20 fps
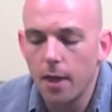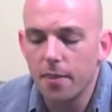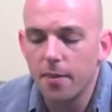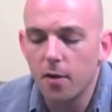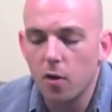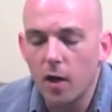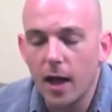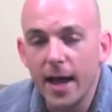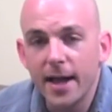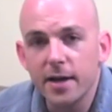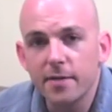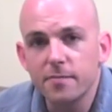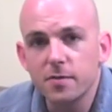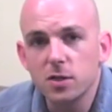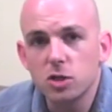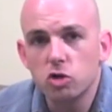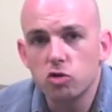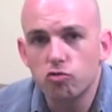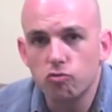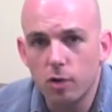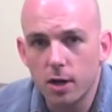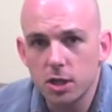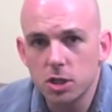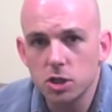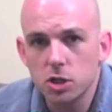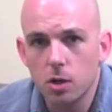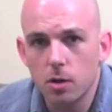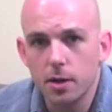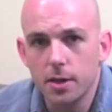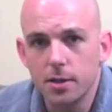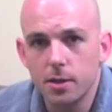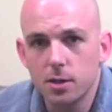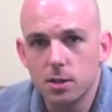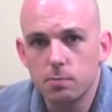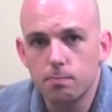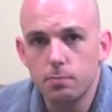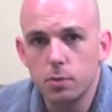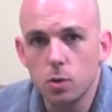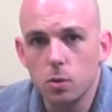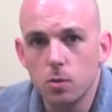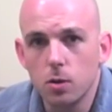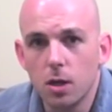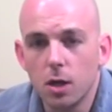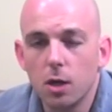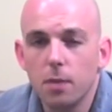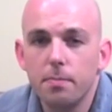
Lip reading: The lack of structure in this boot